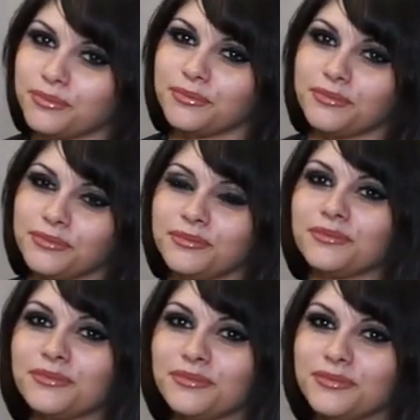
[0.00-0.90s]

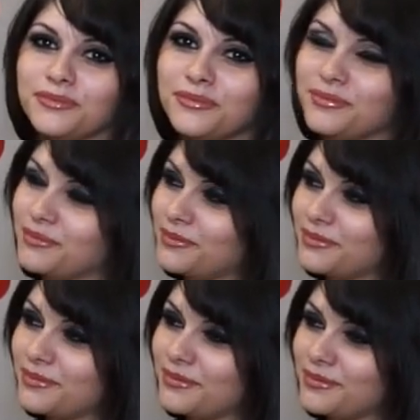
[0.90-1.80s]

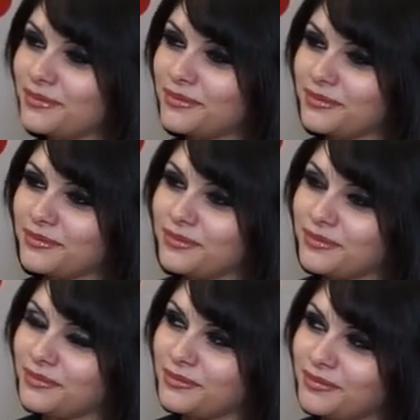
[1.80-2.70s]

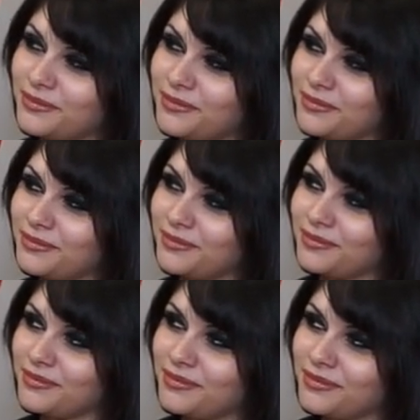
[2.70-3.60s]
(silent)